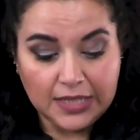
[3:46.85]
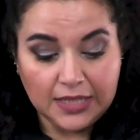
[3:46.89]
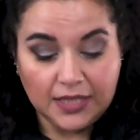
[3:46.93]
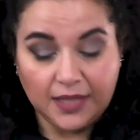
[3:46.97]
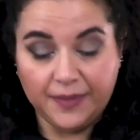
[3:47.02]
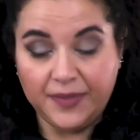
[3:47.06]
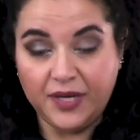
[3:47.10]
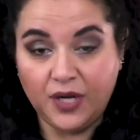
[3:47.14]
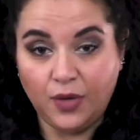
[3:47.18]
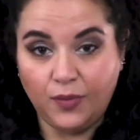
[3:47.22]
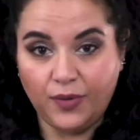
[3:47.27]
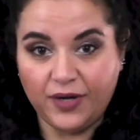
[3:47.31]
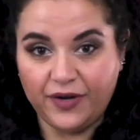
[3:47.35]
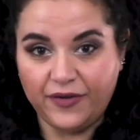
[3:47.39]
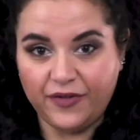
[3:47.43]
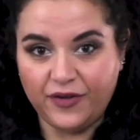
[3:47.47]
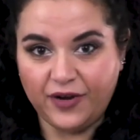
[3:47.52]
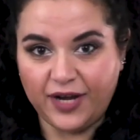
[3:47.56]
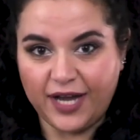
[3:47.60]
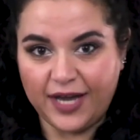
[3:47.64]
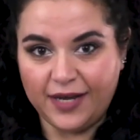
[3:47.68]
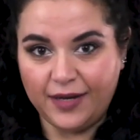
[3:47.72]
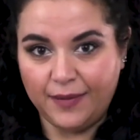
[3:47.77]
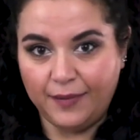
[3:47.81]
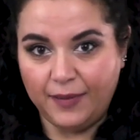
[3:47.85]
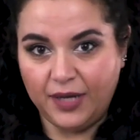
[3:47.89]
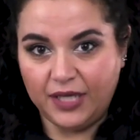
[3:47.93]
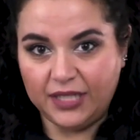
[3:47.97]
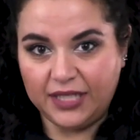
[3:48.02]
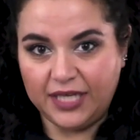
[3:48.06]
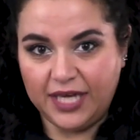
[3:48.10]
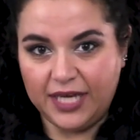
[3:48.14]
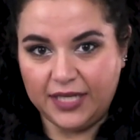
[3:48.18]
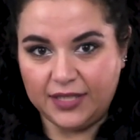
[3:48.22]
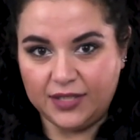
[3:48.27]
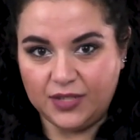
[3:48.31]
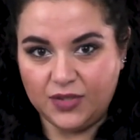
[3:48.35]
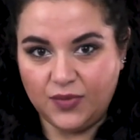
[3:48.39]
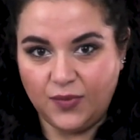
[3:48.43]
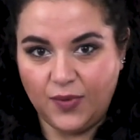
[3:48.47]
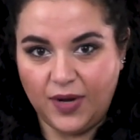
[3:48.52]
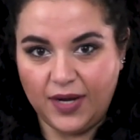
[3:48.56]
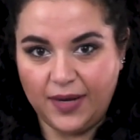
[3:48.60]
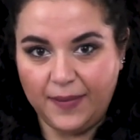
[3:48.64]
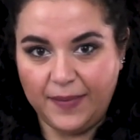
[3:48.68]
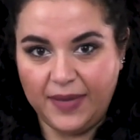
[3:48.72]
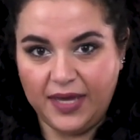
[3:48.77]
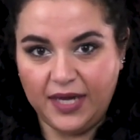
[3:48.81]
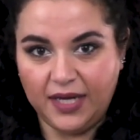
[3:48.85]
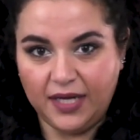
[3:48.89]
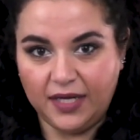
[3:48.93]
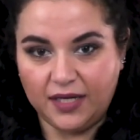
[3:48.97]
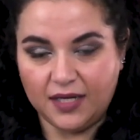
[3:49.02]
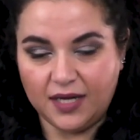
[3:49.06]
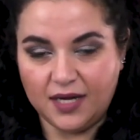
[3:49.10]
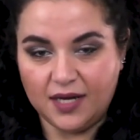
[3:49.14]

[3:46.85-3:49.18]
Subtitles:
Let me know what other kind of mug cakes you wanna make,